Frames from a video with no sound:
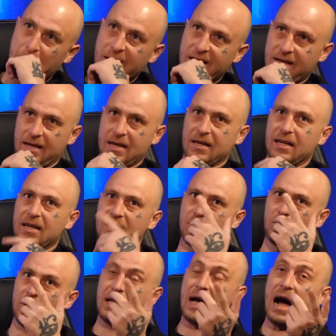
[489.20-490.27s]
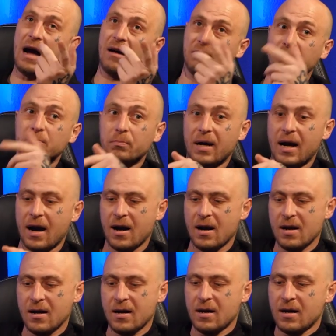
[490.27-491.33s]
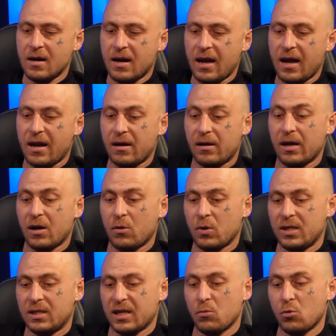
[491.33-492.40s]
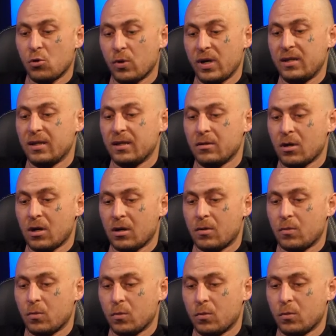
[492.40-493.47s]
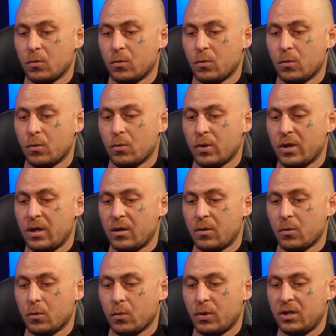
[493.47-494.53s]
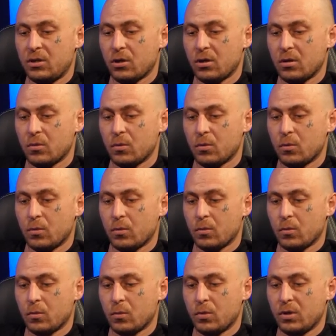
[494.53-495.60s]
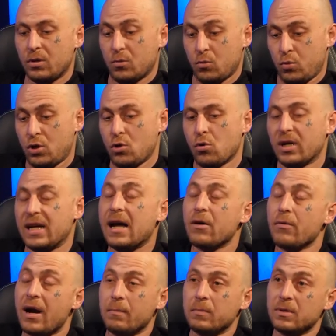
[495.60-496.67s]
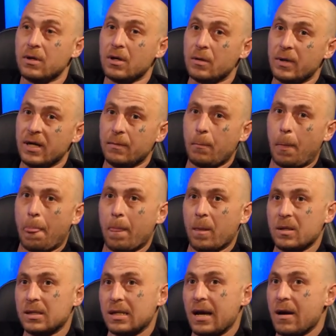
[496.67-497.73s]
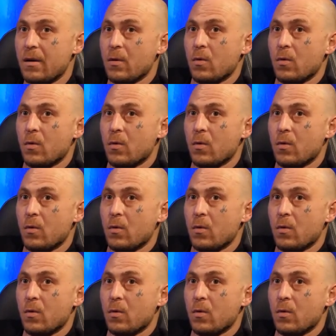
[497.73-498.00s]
Like, cunts might laugh, but how we seen what we did, like, we called it gutter rap, do you know what I mean? So,